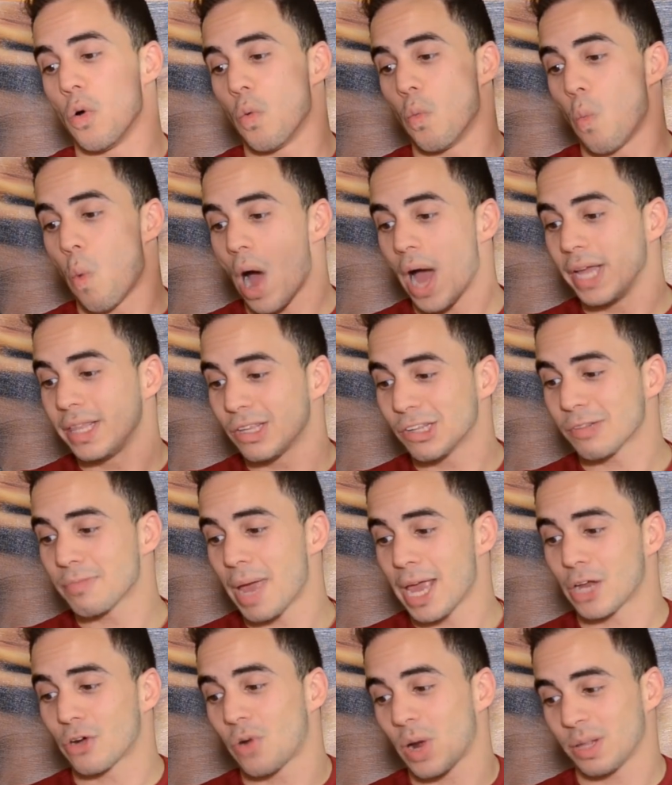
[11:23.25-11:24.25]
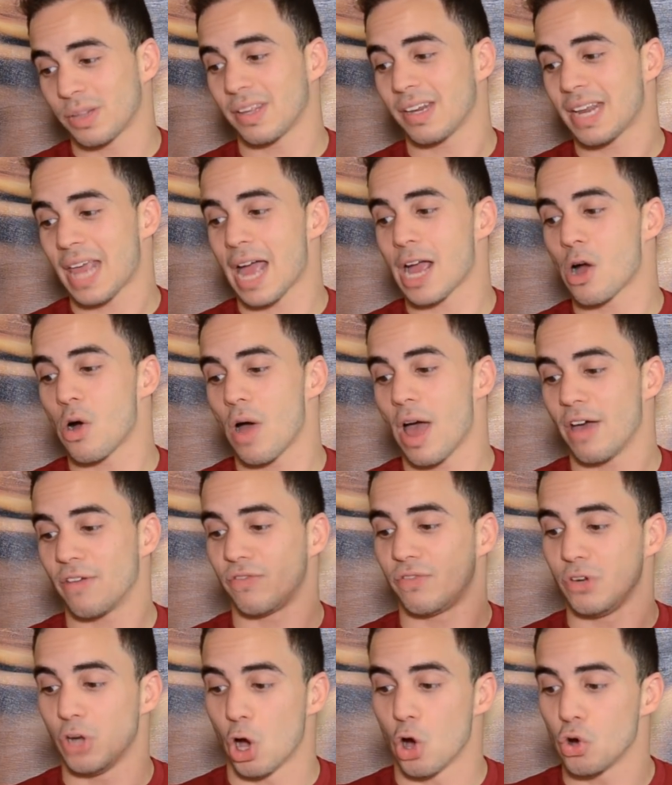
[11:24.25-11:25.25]
why does my crested gecko
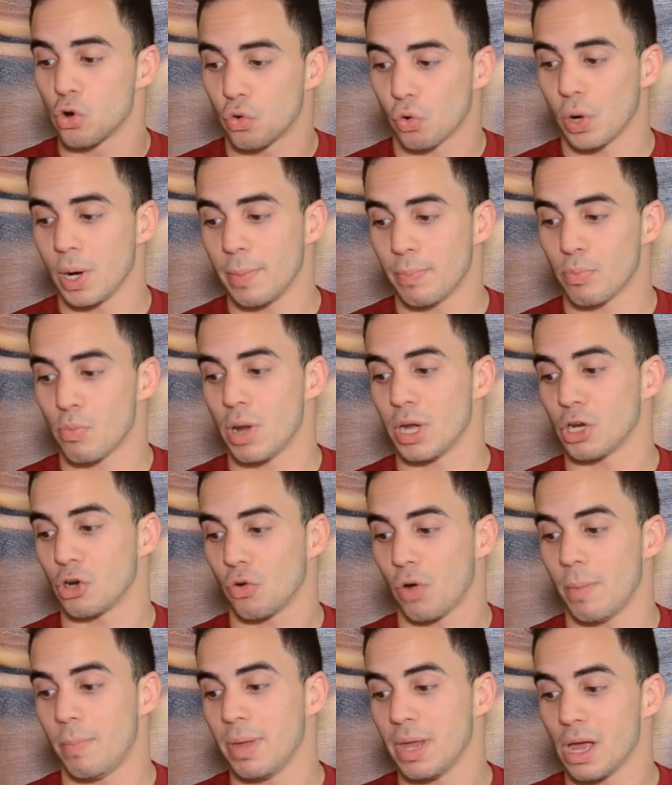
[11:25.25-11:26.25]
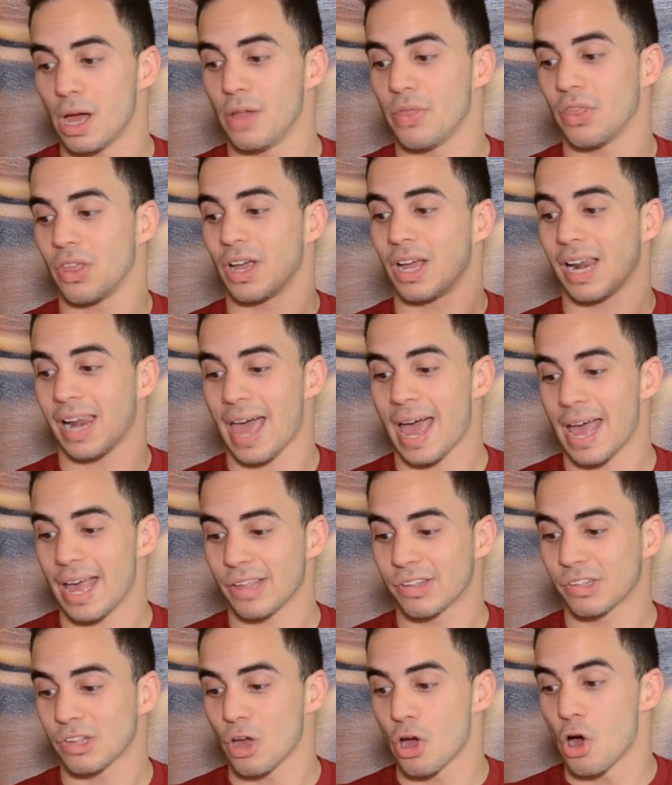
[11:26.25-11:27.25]
have no grip when gripping on the
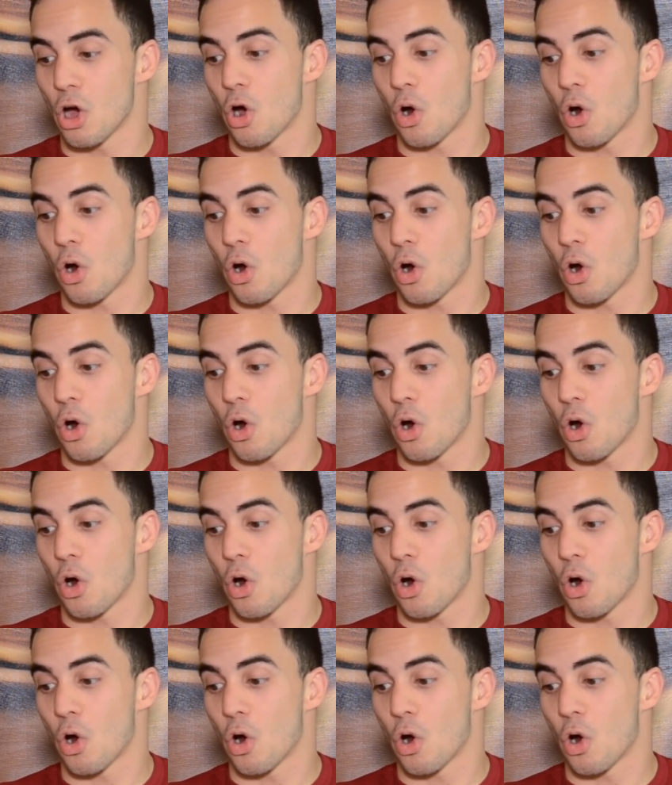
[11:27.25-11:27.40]
glass